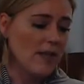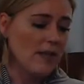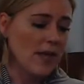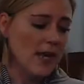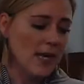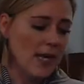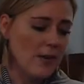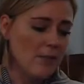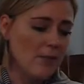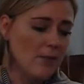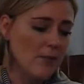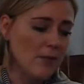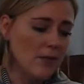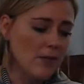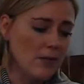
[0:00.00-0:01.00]
Then he
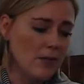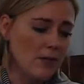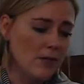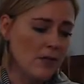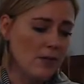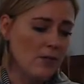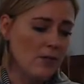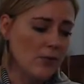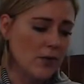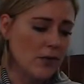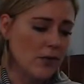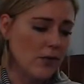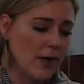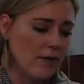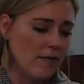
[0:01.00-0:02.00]
pulled the loose board
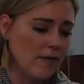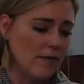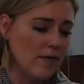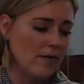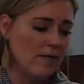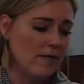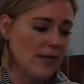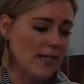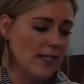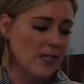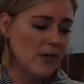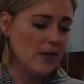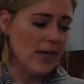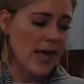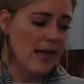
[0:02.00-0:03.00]
away from the fence
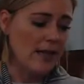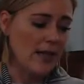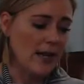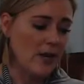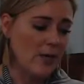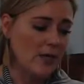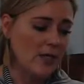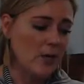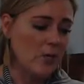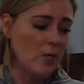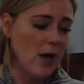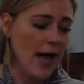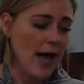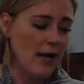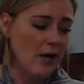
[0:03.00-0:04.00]
so that there was a
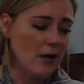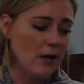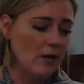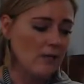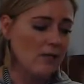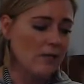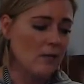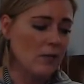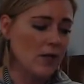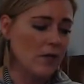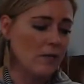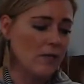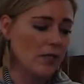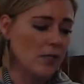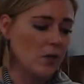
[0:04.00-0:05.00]
wide hole for
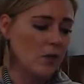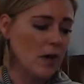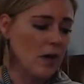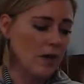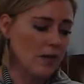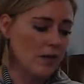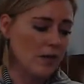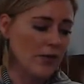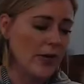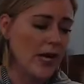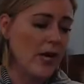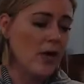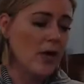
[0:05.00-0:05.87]
Wilbur to walk through.